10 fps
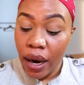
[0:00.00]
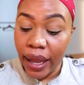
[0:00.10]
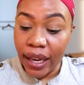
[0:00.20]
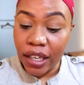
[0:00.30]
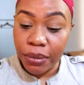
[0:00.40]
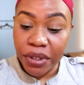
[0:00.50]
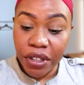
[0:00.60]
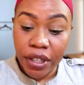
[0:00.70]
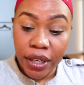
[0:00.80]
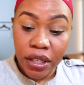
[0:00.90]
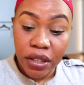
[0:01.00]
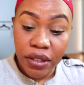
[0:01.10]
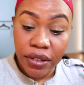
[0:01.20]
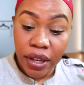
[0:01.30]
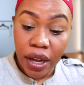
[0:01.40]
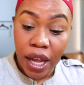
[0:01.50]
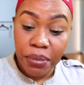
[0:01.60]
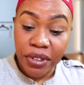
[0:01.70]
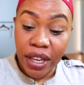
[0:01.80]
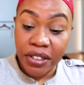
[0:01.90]
like it has been written, it is
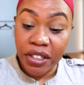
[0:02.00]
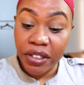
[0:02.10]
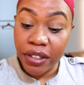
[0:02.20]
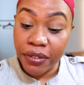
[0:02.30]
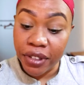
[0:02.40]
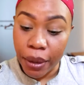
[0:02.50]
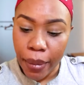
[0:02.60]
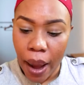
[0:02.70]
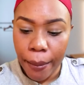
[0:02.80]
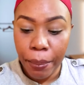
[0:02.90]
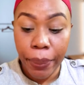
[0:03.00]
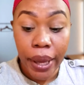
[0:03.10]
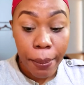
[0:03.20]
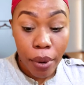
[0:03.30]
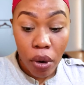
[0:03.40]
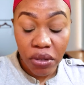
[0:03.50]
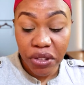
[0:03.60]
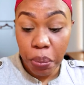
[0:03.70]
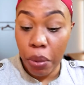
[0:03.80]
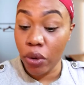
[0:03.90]
helps in excessive sebum,
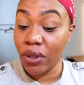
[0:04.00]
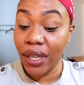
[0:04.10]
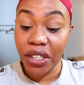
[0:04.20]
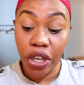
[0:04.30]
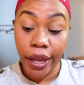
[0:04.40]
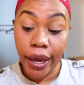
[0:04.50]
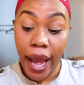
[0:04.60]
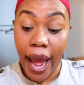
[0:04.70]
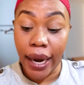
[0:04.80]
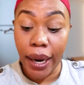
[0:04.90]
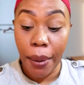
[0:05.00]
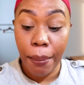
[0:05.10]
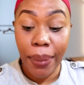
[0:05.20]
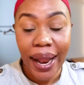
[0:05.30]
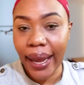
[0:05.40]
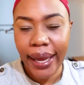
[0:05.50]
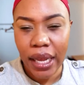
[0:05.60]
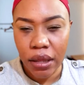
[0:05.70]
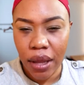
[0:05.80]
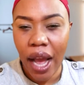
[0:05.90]
pimples, pore tightening, and
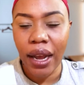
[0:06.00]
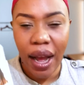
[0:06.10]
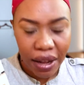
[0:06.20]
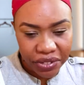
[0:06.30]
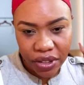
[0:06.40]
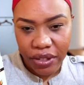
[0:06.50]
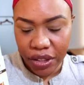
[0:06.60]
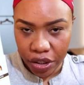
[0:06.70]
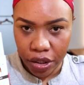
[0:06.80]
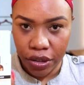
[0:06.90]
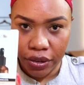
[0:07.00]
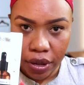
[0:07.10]
blackheads. I've seen the changes.